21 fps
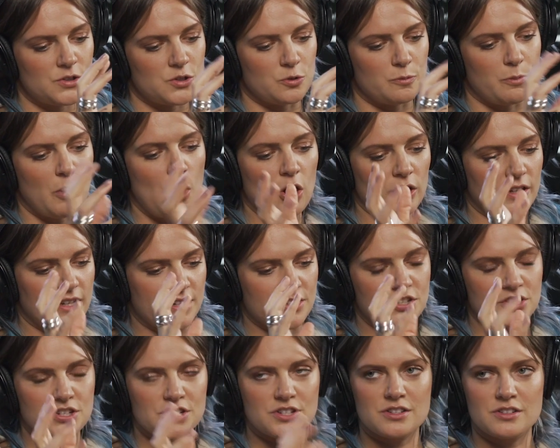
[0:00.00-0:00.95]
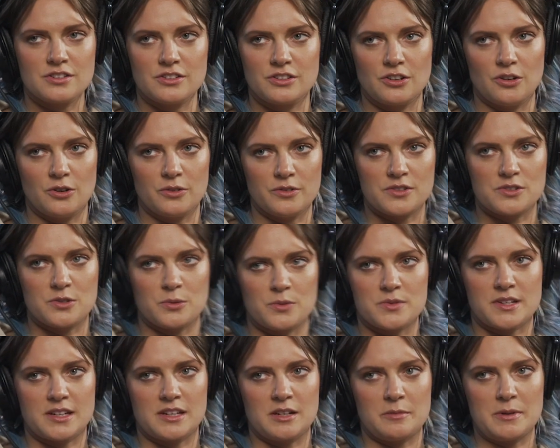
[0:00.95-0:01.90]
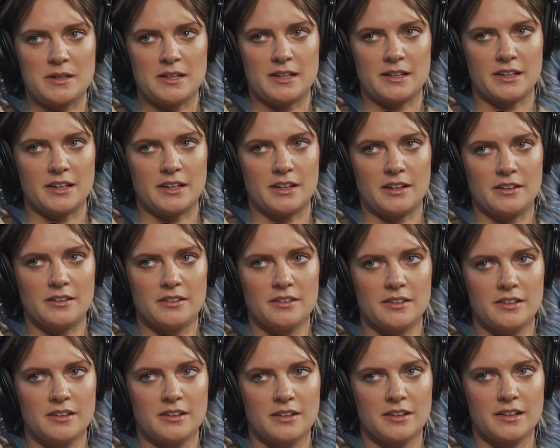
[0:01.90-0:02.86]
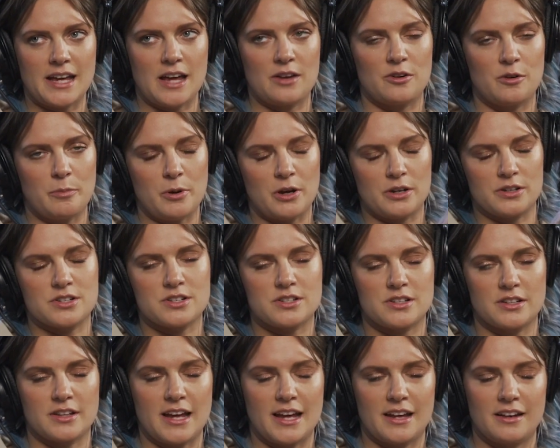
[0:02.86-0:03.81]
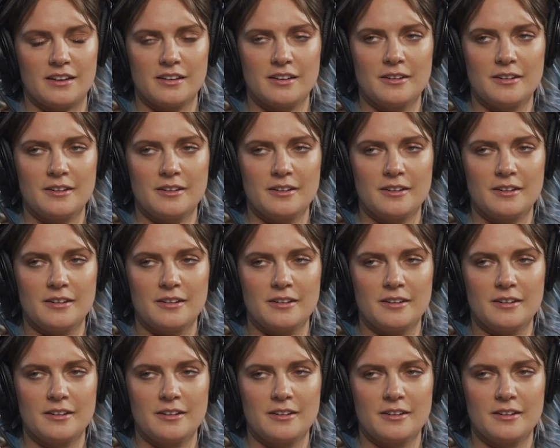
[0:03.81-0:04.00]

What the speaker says: polished, there's always going to be like a counterpunch to that.